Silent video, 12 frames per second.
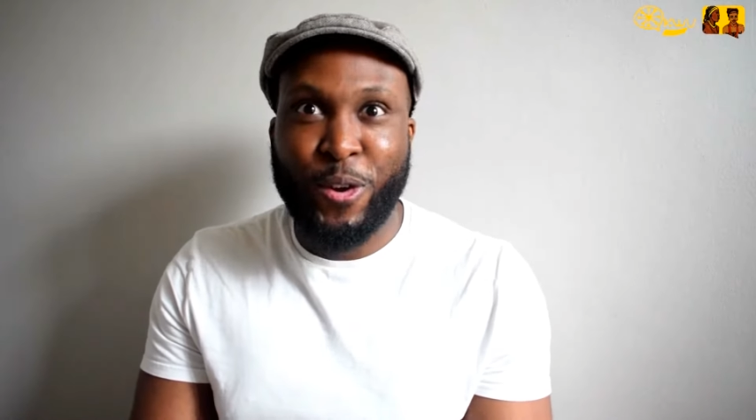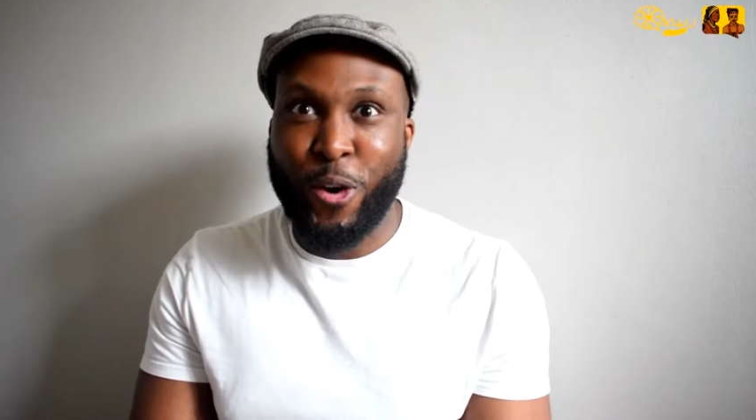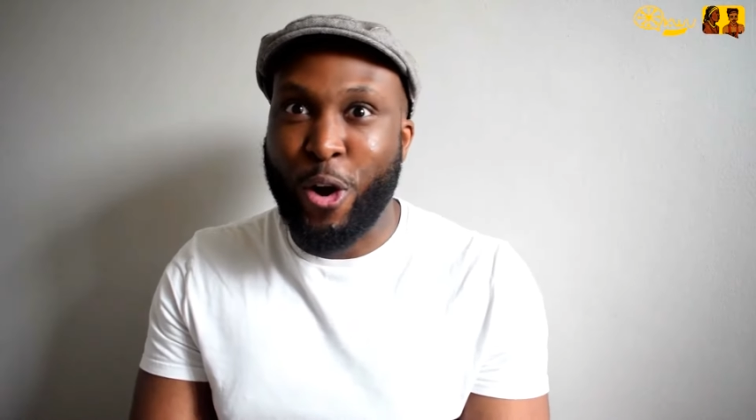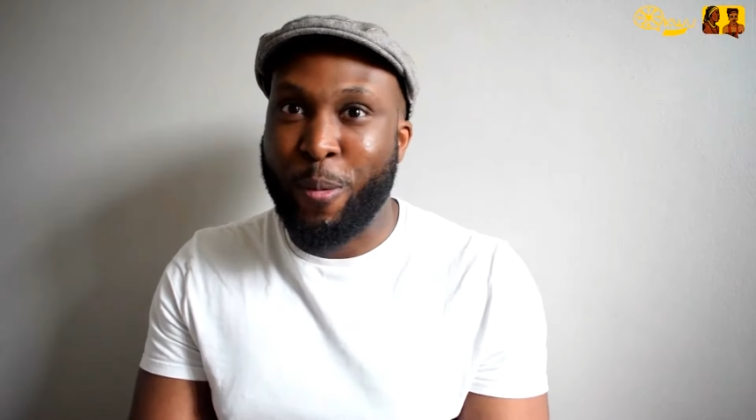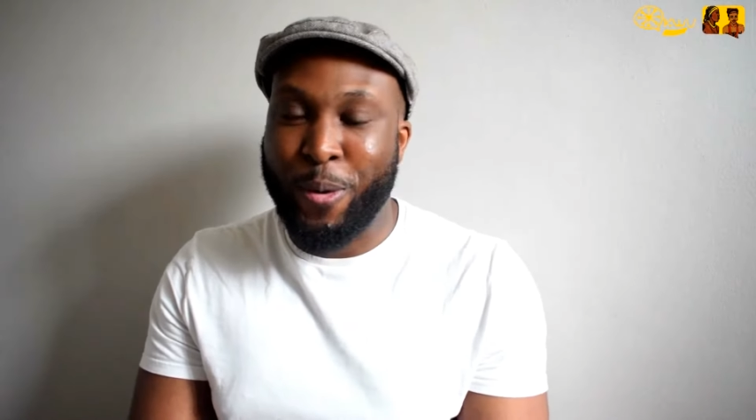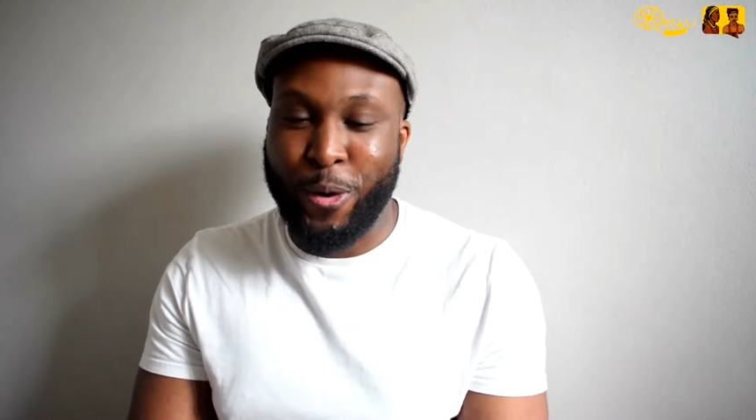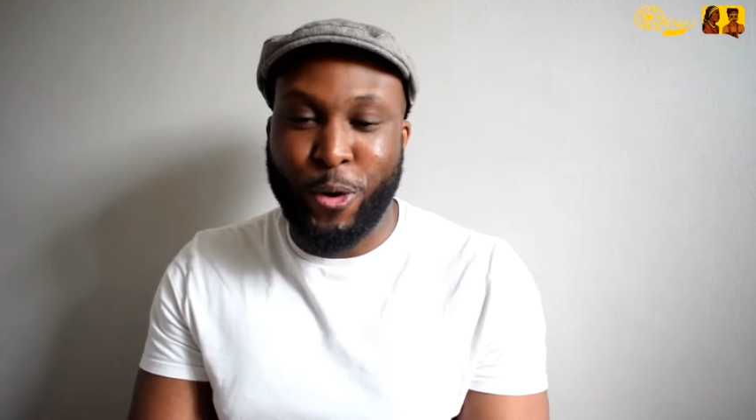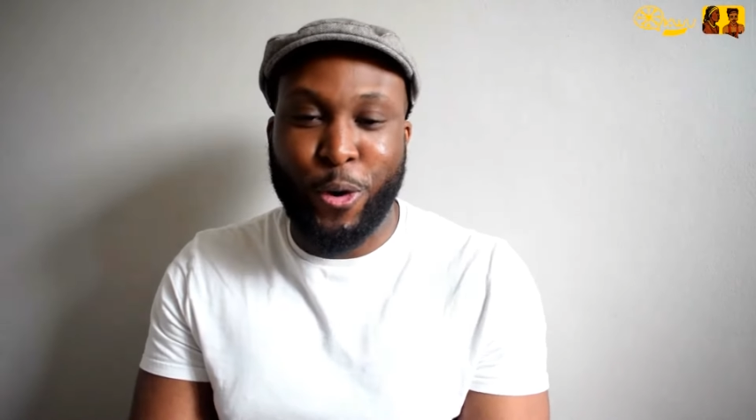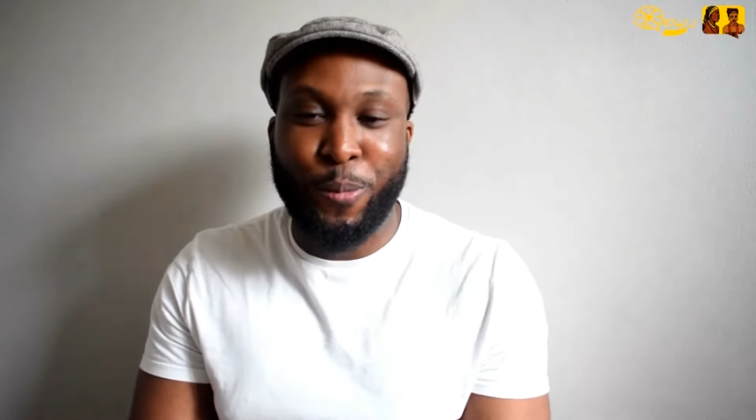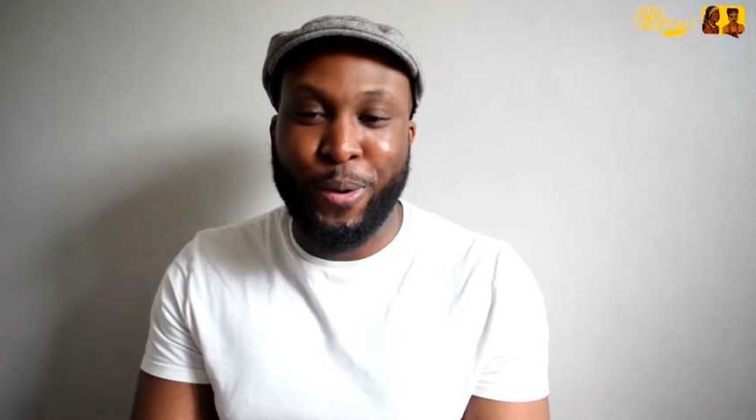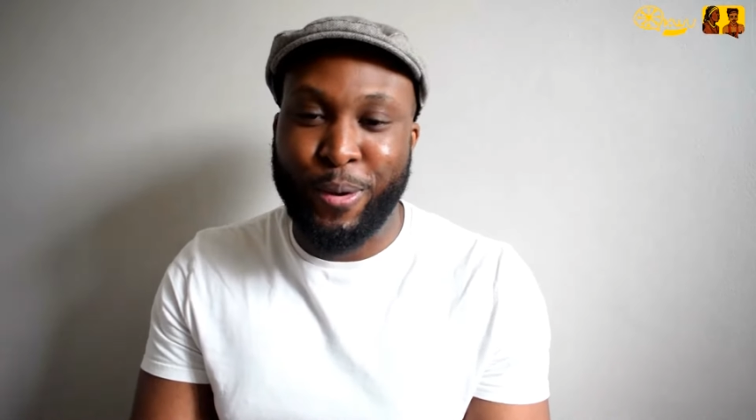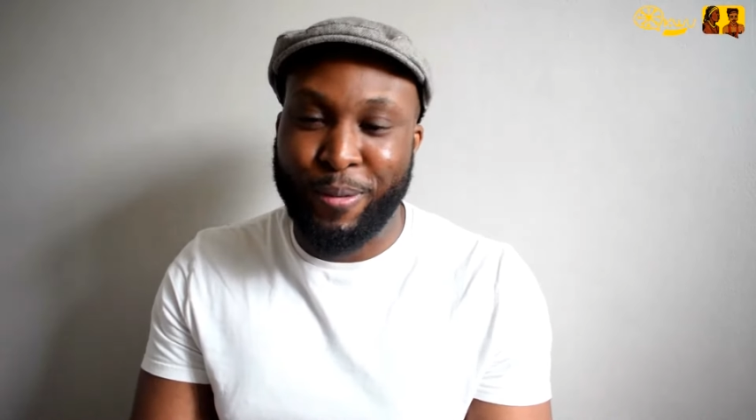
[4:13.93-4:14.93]
carbon
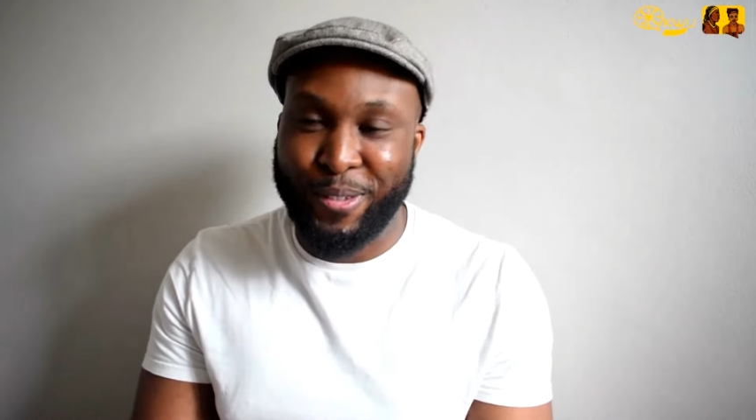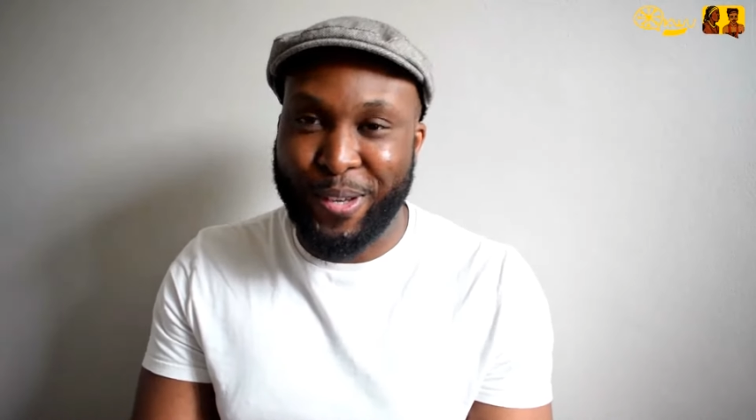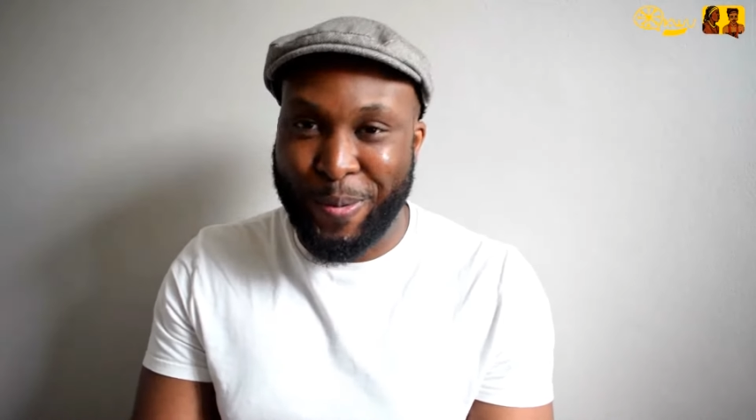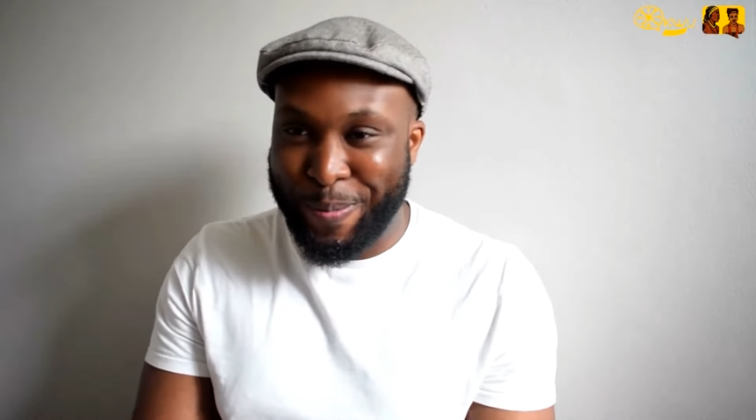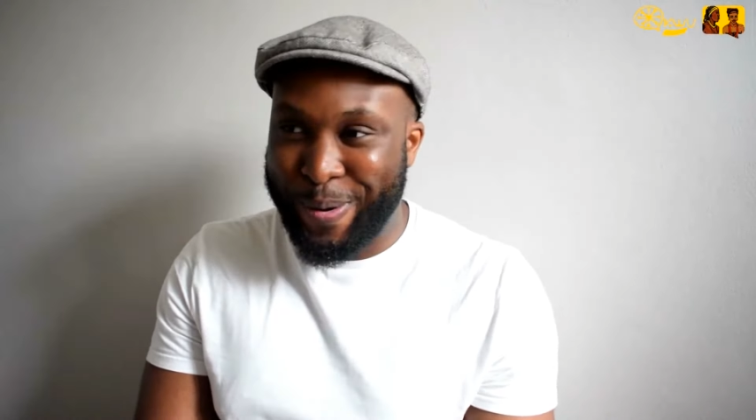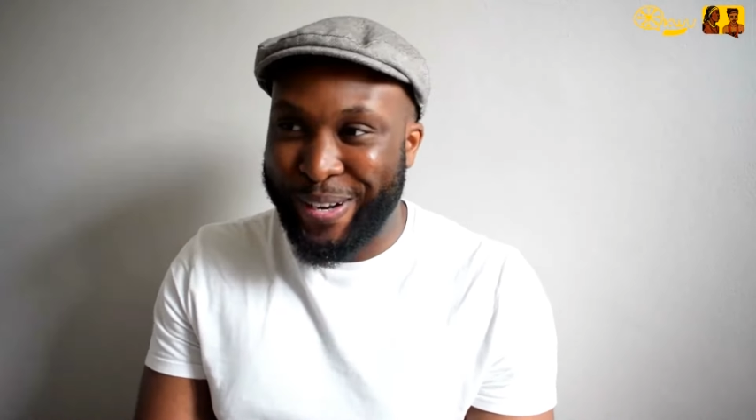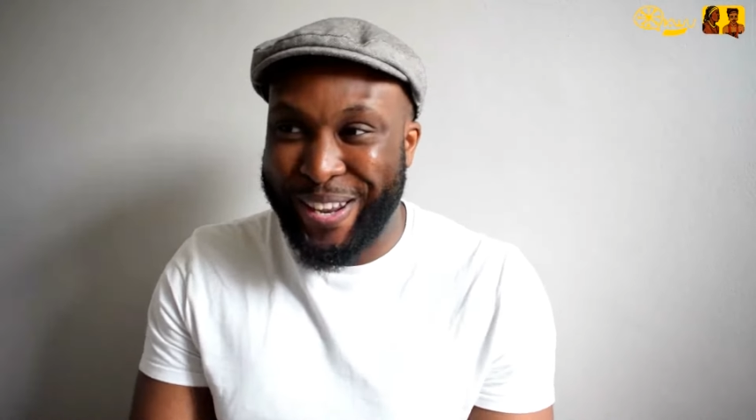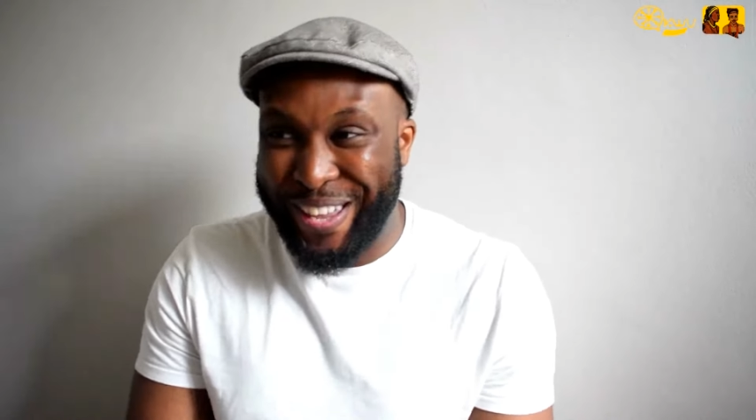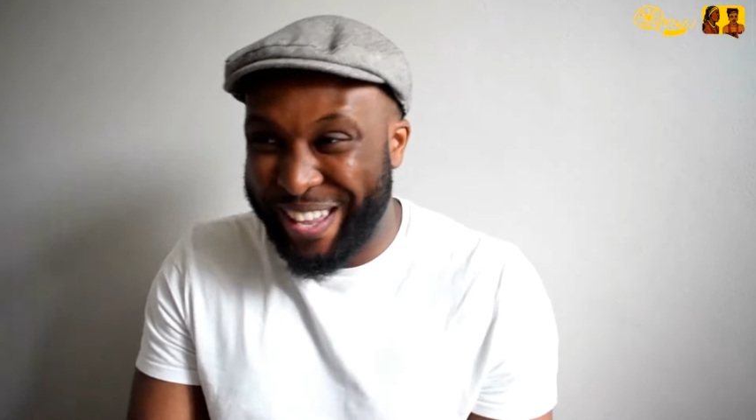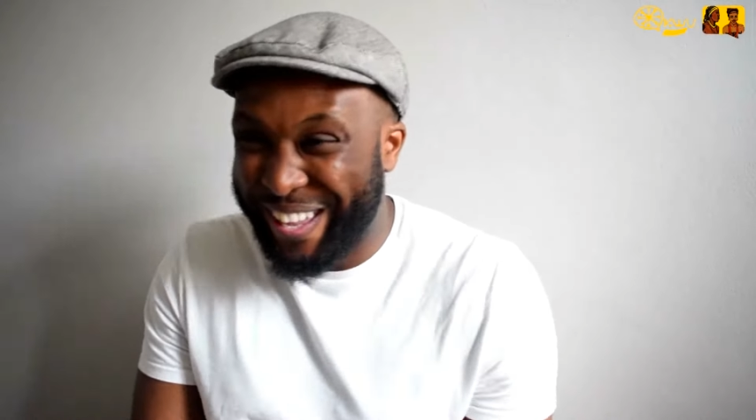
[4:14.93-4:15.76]
copy of somebody.